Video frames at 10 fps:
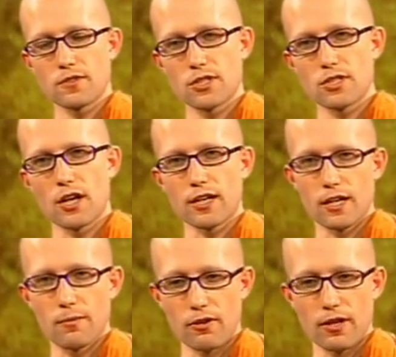just
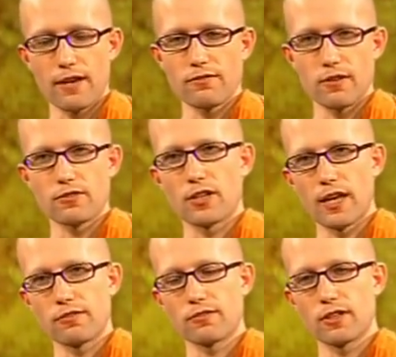talking about life after
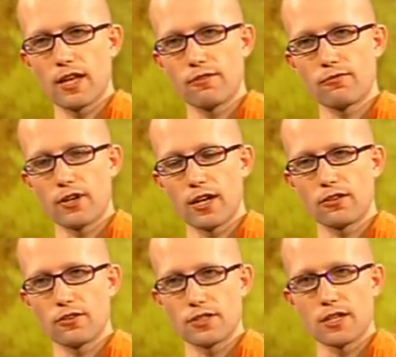life after life, where
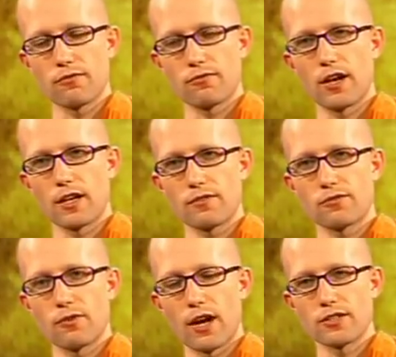ignorance give ri-
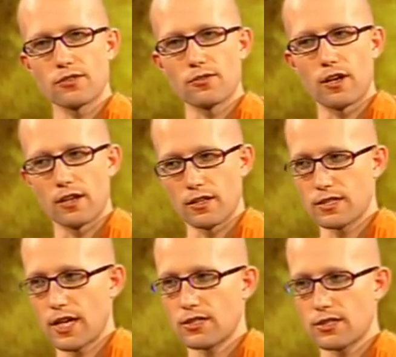gives rise to our
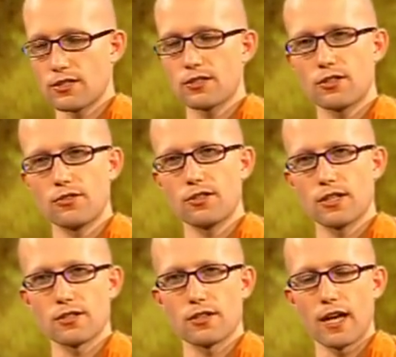intentions to do
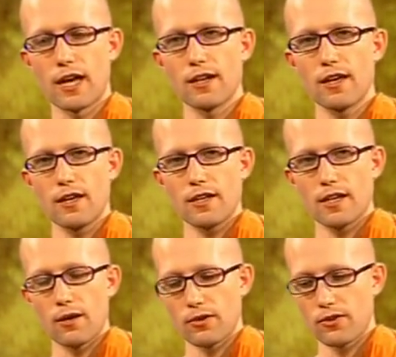this or that.
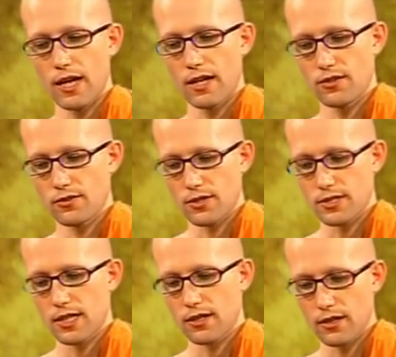Now, when you get into a
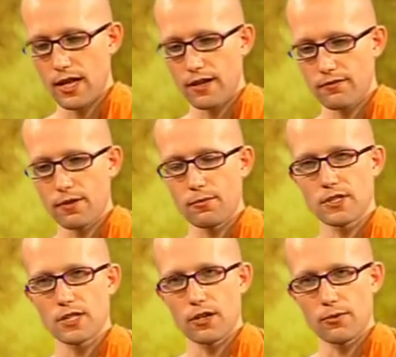single life, then
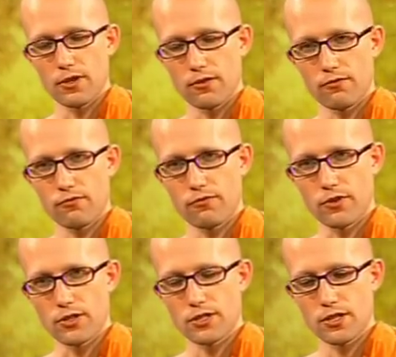we start with the
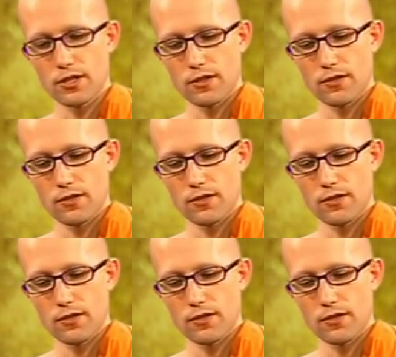first